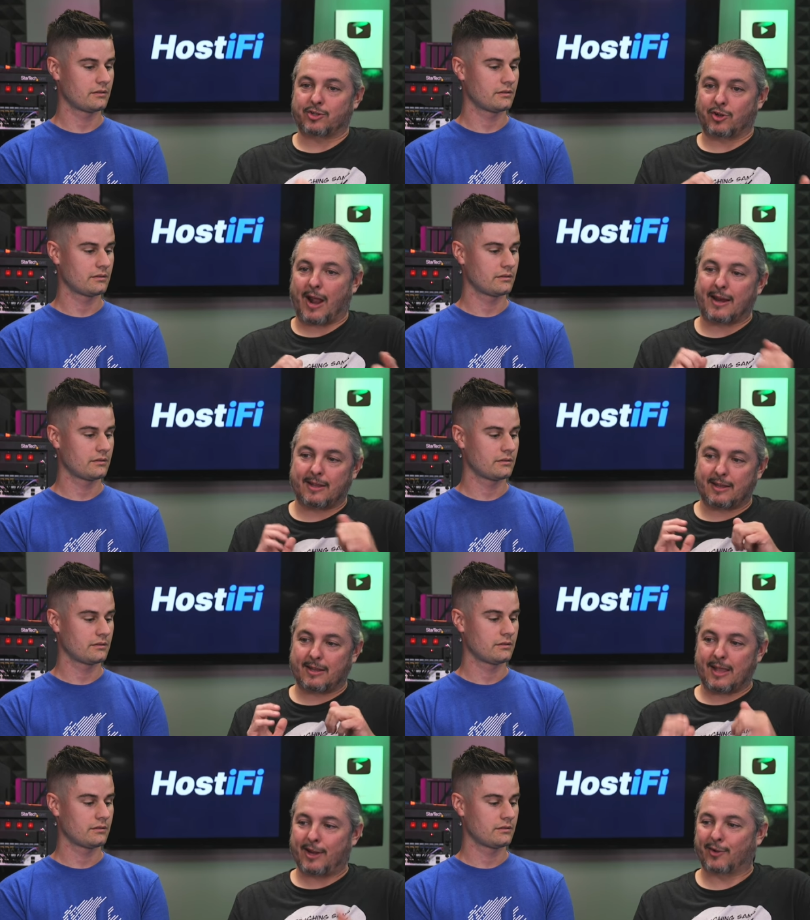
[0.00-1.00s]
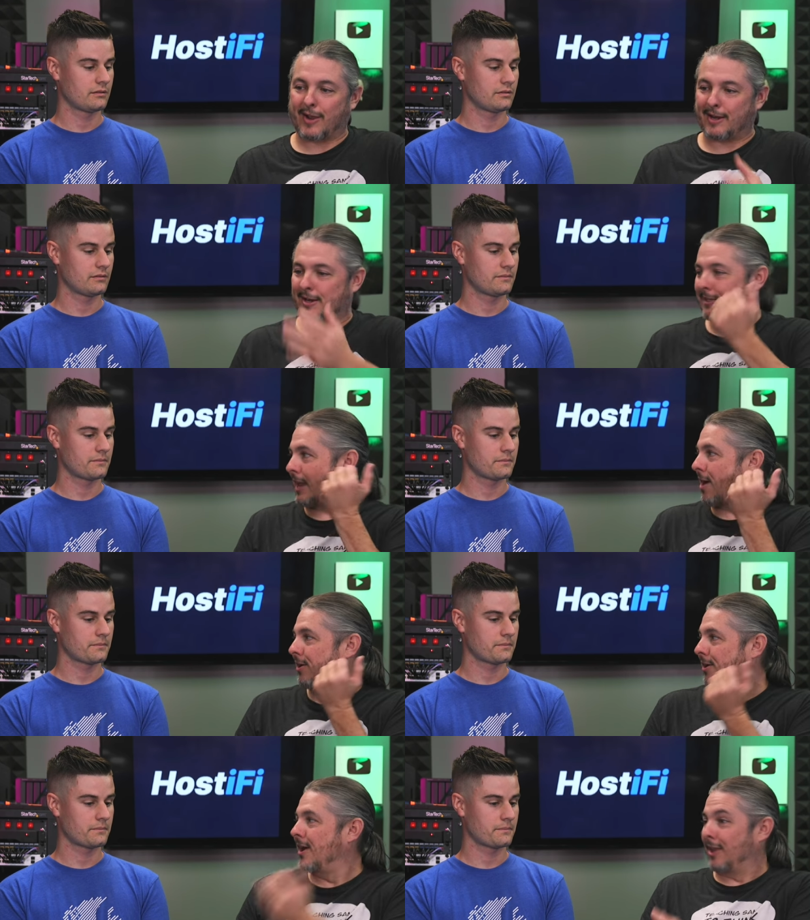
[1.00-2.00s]
Speaker 1: They're not uh, integrated as they
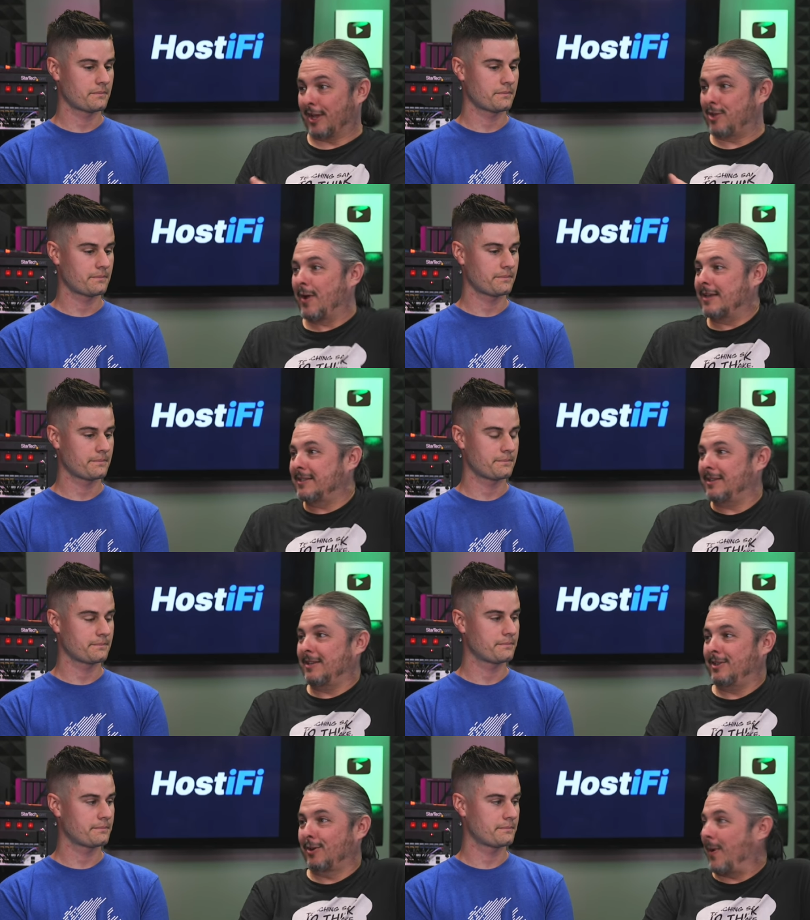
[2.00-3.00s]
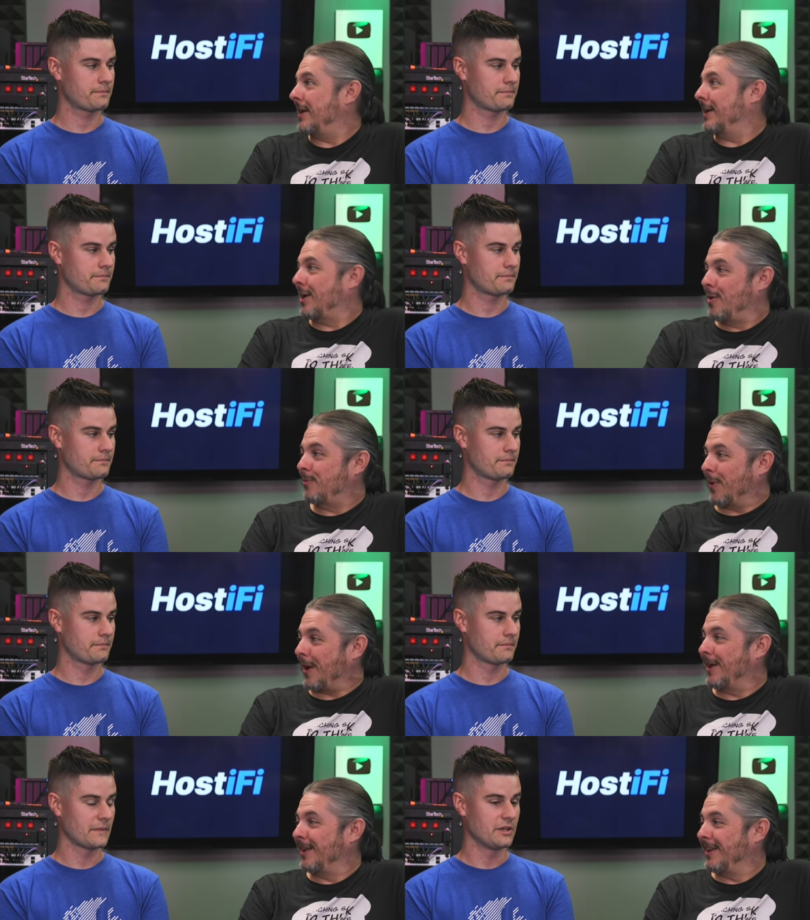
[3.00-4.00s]
are. Like you guys, they're writing the code for you.
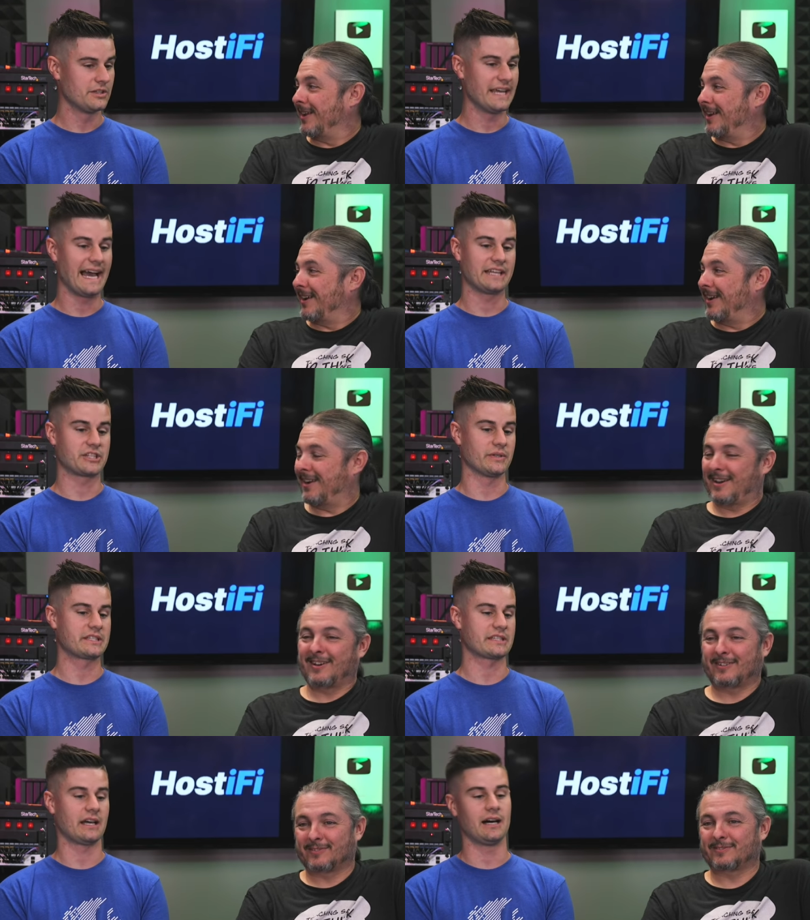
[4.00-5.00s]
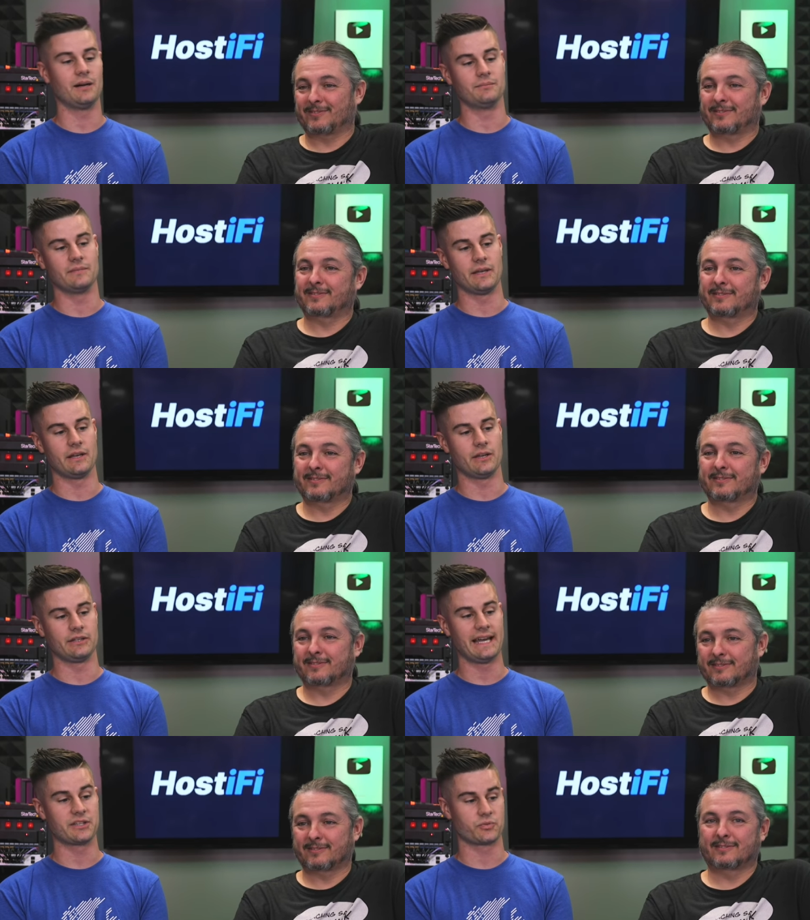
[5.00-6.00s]
Yeah. So it's um,
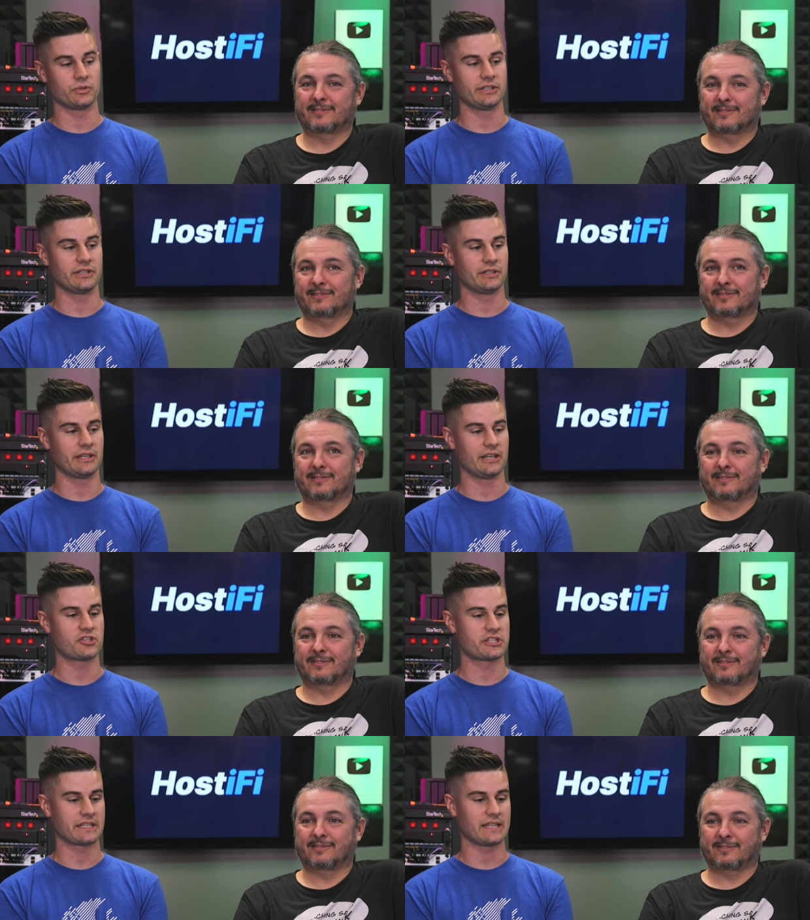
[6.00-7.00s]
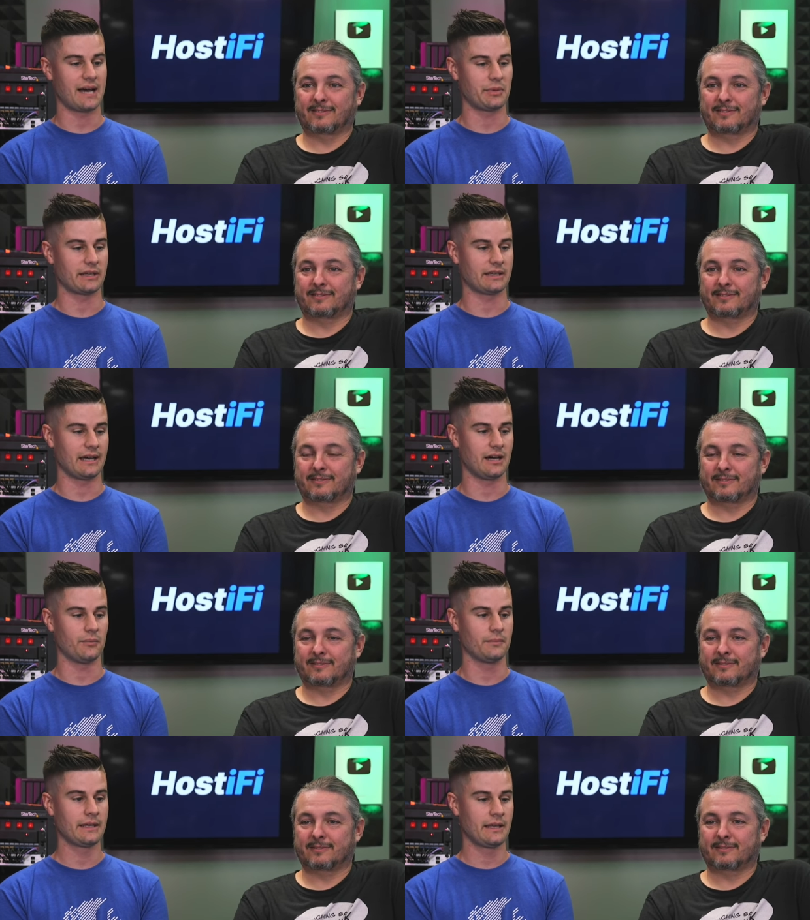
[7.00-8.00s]
Speaker 2: yeah, it's really an interesting topic.
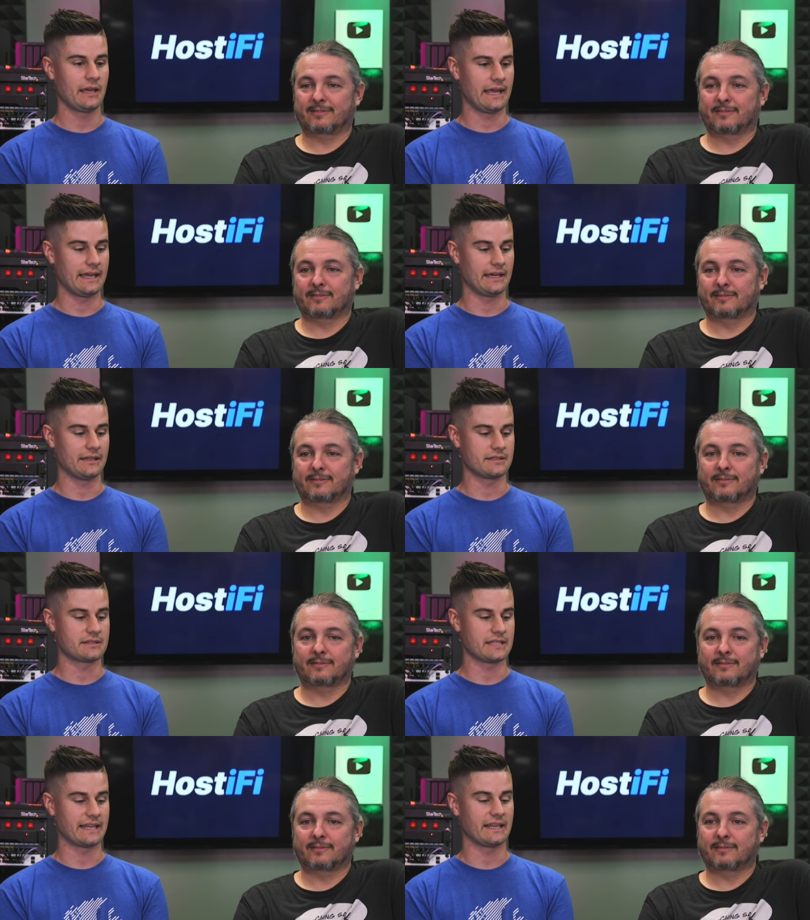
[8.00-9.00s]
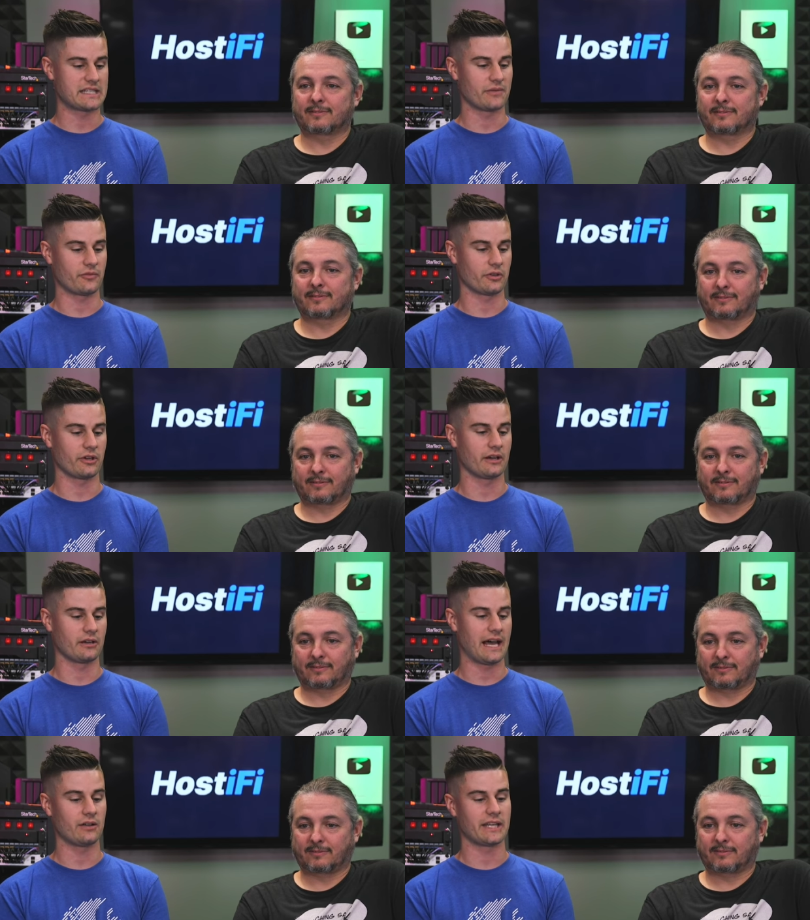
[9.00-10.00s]
Um, and taking it a step further,
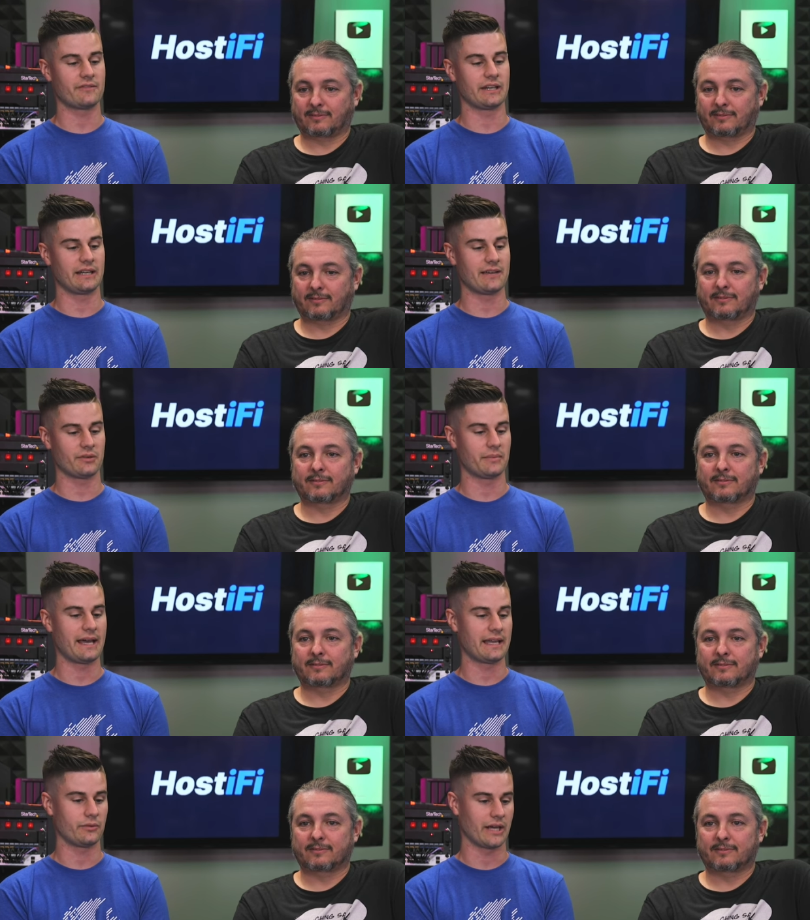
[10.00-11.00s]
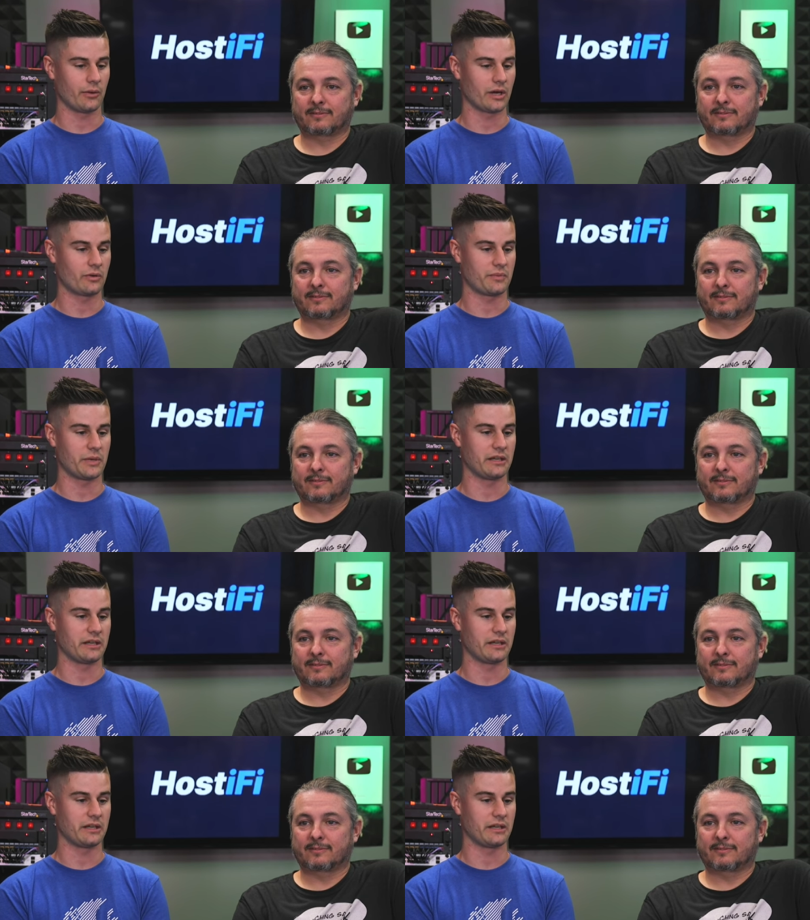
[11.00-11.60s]
not only have I never met anyone I work with, but